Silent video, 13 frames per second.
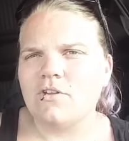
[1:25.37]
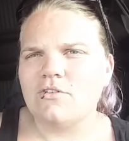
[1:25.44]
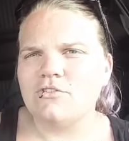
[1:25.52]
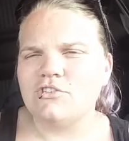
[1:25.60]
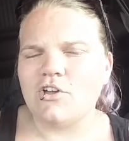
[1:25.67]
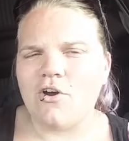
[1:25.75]

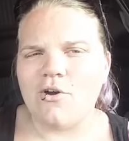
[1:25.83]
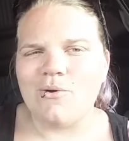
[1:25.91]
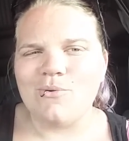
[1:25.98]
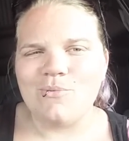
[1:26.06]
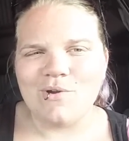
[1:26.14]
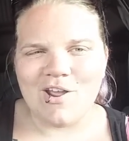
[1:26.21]

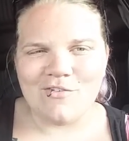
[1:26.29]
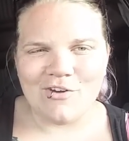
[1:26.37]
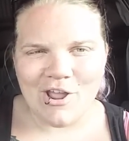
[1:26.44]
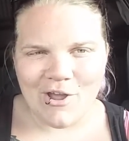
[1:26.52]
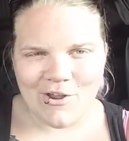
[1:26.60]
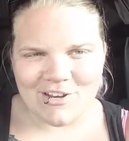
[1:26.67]
So whenever
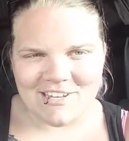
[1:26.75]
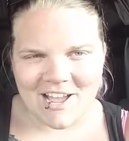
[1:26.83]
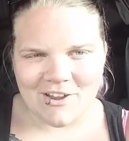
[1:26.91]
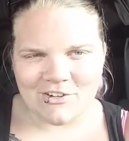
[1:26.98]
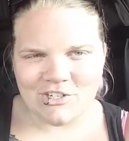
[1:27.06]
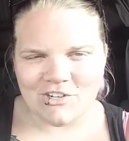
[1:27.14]
I go to
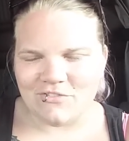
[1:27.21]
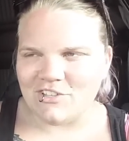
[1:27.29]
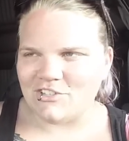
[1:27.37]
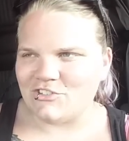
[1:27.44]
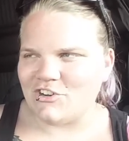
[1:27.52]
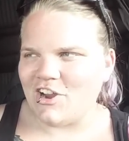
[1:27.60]
downshift
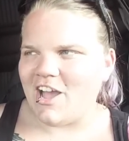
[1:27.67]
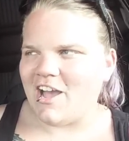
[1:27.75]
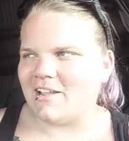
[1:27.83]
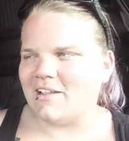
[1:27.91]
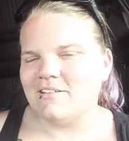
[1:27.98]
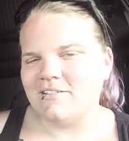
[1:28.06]
this
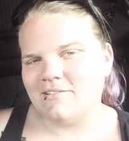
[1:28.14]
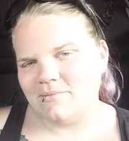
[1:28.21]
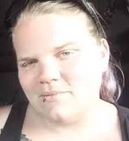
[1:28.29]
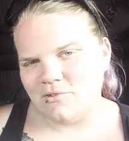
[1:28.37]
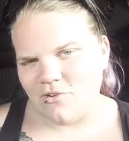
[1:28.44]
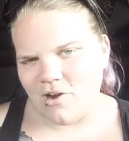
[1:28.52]
truck,
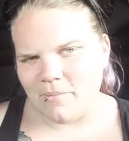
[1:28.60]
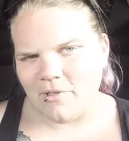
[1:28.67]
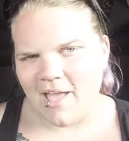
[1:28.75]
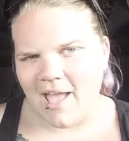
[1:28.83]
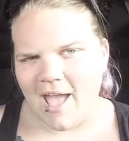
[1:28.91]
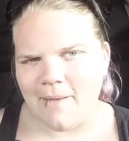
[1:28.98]

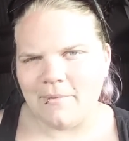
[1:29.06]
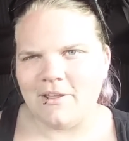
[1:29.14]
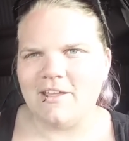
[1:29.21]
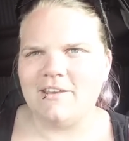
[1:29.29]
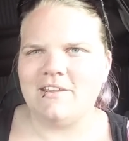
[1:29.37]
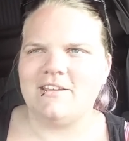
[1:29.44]
normal
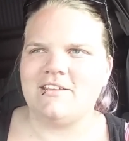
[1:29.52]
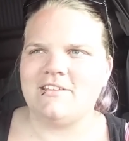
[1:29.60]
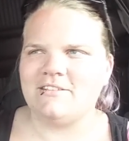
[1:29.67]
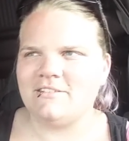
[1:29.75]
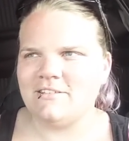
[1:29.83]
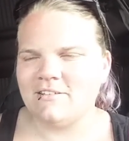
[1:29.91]
habit
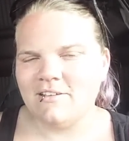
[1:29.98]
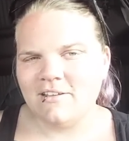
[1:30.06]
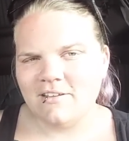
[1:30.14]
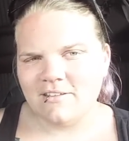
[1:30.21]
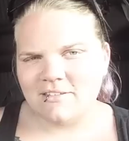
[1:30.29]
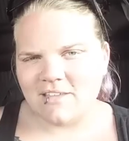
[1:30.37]
is
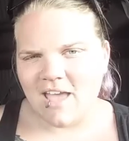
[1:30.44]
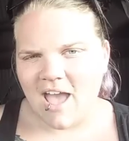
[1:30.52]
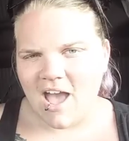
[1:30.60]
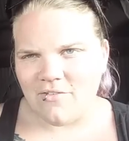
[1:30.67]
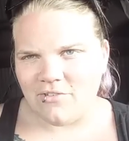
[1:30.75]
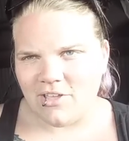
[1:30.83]
to
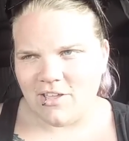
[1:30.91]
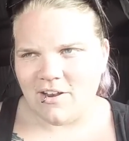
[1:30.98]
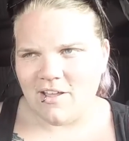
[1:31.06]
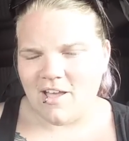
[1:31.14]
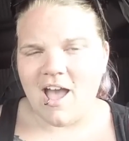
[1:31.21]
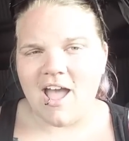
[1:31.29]
have it
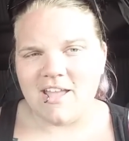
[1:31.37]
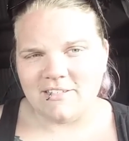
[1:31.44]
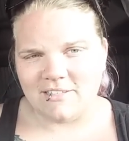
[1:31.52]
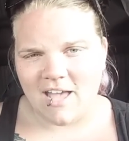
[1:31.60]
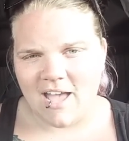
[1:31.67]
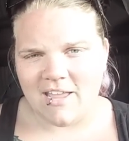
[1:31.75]
high
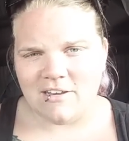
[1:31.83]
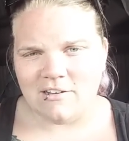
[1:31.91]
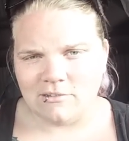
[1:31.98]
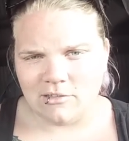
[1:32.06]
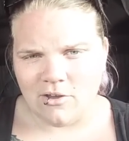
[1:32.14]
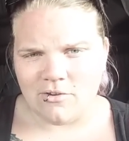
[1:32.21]
side,
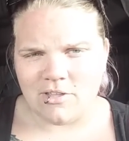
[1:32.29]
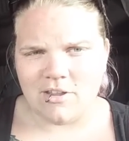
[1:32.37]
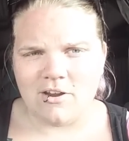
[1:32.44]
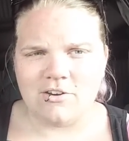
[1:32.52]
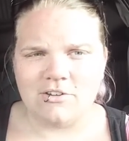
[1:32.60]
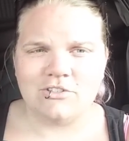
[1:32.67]
low
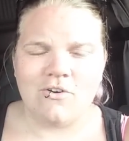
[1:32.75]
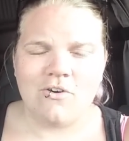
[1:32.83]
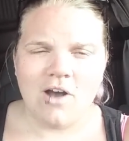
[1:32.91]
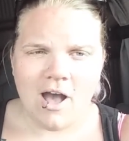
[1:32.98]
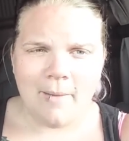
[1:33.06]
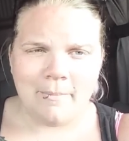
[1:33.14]
gear.
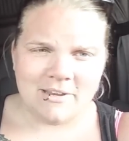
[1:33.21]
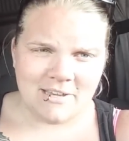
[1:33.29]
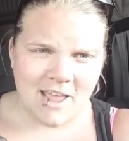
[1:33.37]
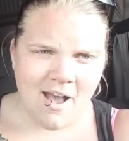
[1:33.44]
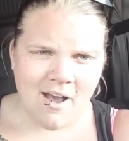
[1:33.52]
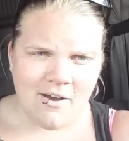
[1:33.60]
So up and
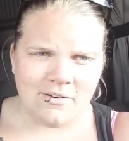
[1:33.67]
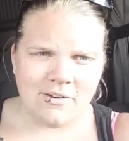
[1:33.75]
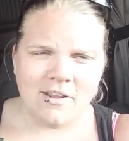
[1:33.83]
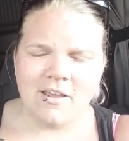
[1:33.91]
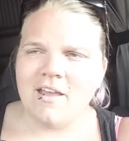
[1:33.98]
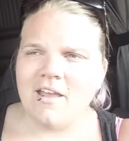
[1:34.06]
down.
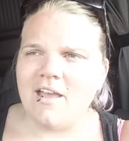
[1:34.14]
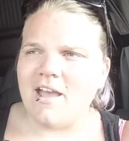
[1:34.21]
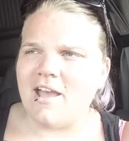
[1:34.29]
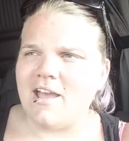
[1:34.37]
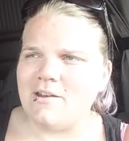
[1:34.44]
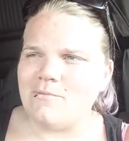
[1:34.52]

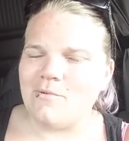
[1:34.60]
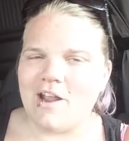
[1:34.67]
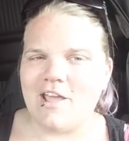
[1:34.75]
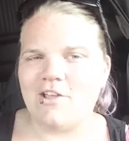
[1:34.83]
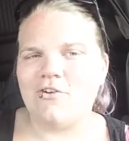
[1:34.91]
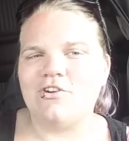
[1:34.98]
And when
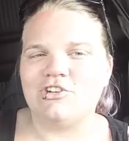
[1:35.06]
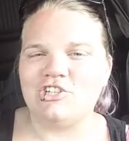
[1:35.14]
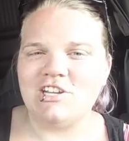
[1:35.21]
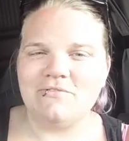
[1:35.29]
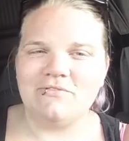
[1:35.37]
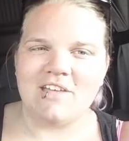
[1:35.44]
I go to
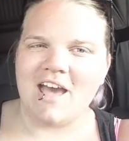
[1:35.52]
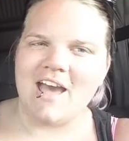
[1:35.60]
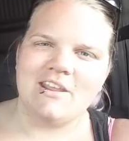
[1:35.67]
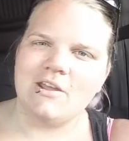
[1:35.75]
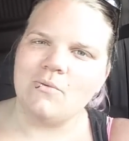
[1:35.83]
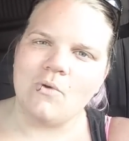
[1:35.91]
shift
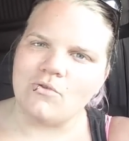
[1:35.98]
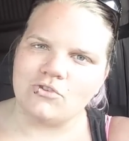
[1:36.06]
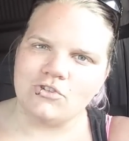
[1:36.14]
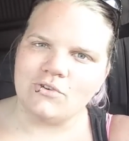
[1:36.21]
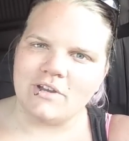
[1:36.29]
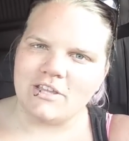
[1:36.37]
that, it won't
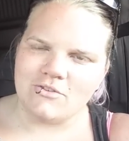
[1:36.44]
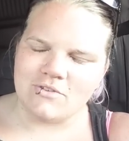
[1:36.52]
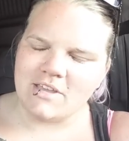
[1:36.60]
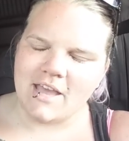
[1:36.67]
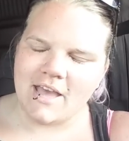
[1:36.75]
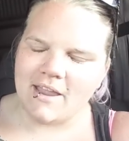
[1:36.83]
do it. You
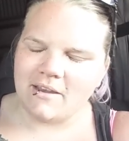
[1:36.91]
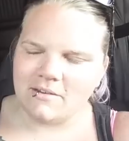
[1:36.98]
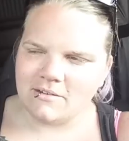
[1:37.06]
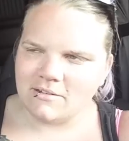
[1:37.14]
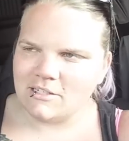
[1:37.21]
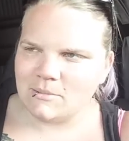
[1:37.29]
can't
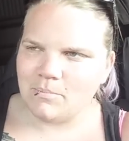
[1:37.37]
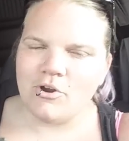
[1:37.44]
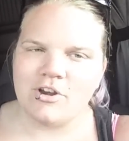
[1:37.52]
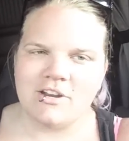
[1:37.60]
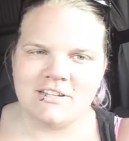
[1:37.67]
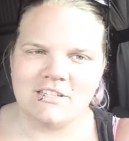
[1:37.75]

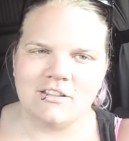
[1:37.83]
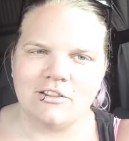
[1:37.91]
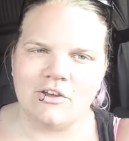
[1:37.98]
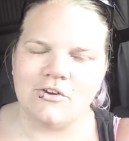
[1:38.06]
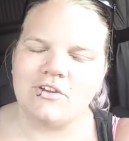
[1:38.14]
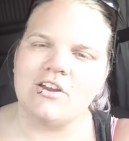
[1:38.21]
put it into the
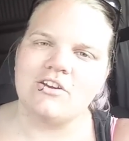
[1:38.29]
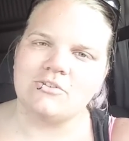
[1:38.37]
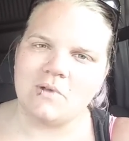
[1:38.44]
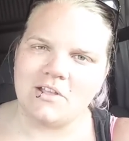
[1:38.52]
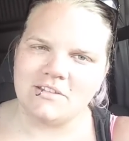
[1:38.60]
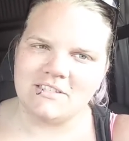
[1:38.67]
low
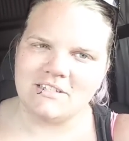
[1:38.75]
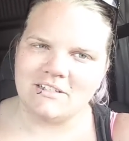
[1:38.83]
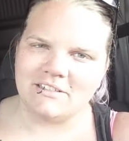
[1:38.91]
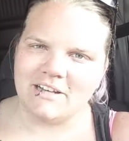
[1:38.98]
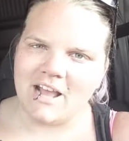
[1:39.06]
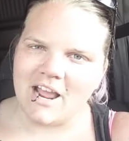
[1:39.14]
gears while it's
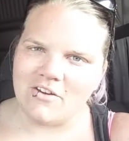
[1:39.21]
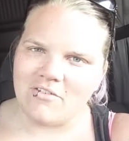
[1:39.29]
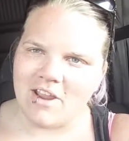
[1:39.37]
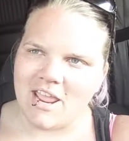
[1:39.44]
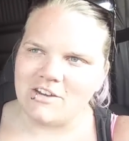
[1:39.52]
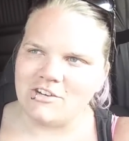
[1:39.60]
still in high
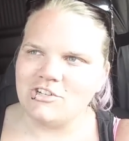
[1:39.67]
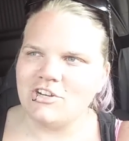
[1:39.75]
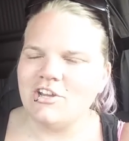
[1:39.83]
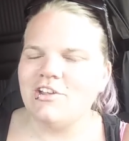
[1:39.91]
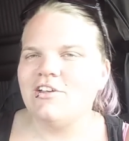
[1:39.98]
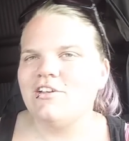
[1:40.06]
range.
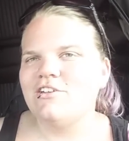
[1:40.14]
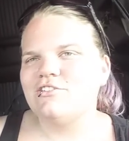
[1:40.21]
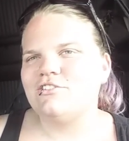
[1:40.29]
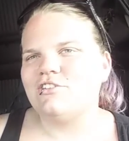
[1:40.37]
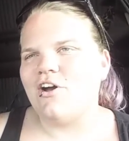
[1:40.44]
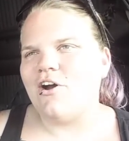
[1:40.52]

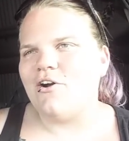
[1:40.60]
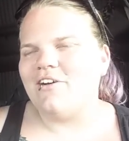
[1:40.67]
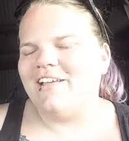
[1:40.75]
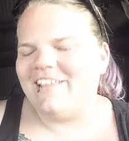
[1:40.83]
So,